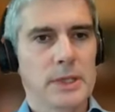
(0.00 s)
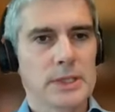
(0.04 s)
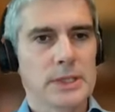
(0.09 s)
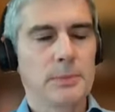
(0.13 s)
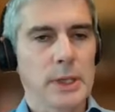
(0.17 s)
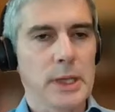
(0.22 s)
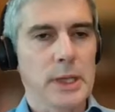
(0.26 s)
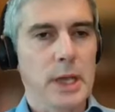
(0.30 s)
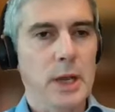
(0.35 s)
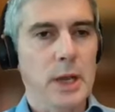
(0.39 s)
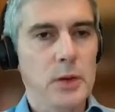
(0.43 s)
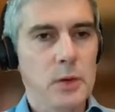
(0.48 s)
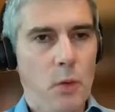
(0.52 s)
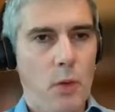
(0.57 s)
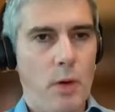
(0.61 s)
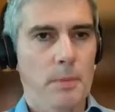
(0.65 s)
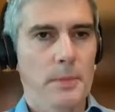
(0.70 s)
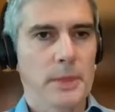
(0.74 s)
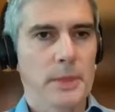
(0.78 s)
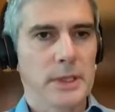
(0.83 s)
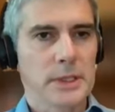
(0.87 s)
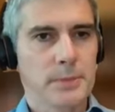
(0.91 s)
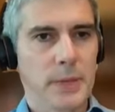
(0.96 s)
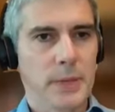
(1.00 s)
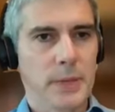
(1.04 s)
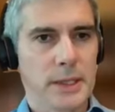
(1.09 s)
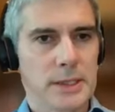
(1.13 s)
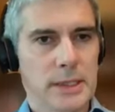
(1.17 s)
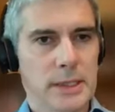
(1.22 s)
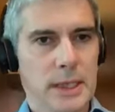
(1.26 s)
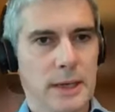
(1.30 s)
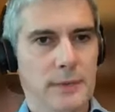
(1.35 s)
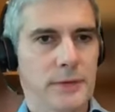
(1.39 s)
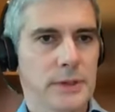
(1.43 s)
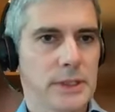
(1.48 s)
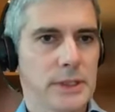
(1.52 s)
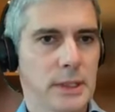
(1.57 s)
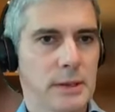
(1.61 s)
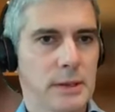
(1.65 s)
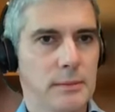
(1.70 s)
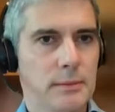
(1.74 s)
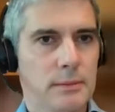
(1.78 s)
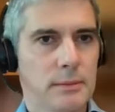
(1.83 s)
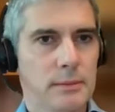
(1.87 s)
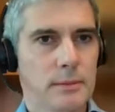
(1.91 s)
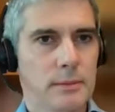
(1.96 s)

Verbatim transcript: simply enormous budget deficit.